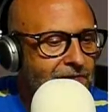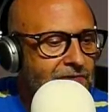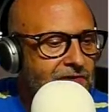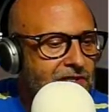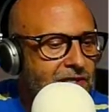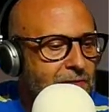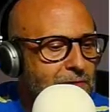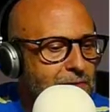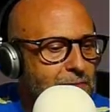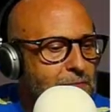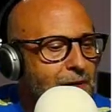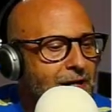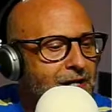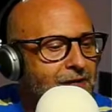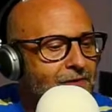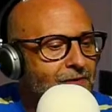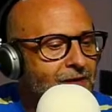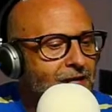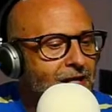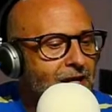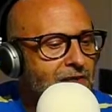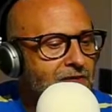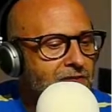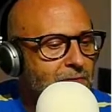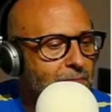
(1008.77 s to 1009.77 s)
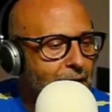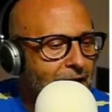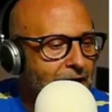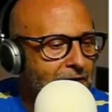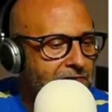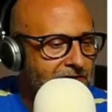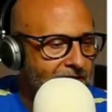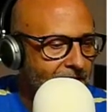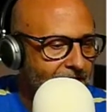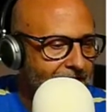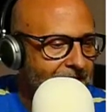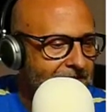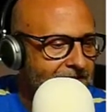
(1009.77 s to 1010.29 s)
seem to be many videos about
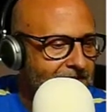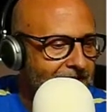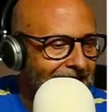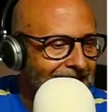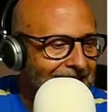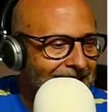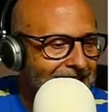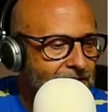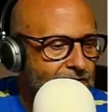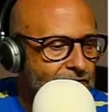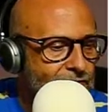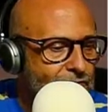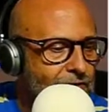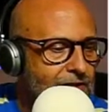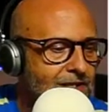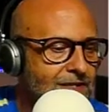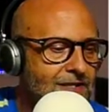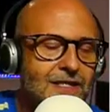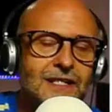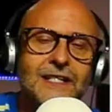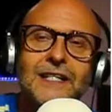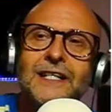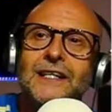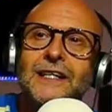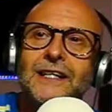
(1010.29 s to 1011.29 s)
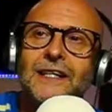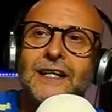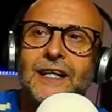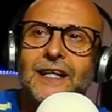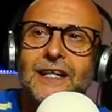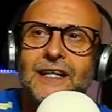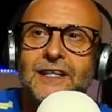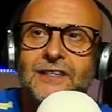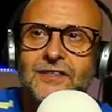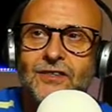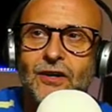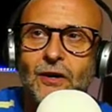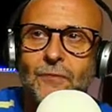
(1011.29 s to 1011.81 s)
it. That's an interesting
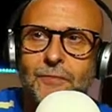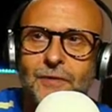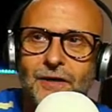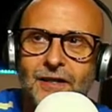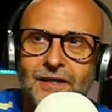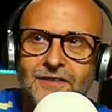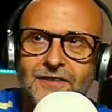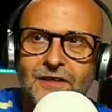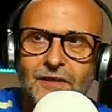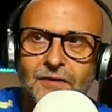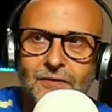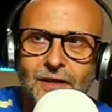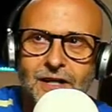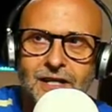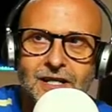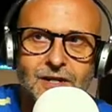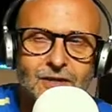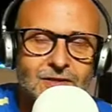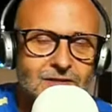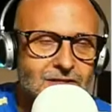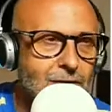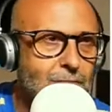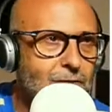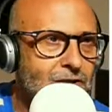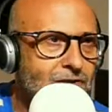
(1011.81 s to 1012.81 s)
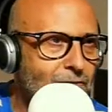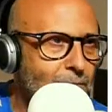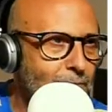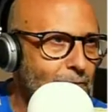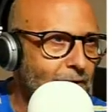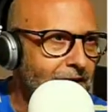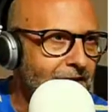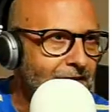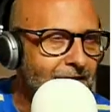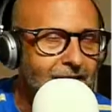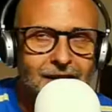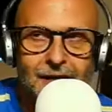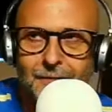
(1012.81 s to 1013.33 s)
topic, so thank you so much for
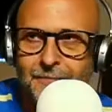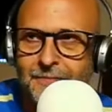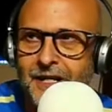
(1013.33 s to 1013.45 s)
bringing that up.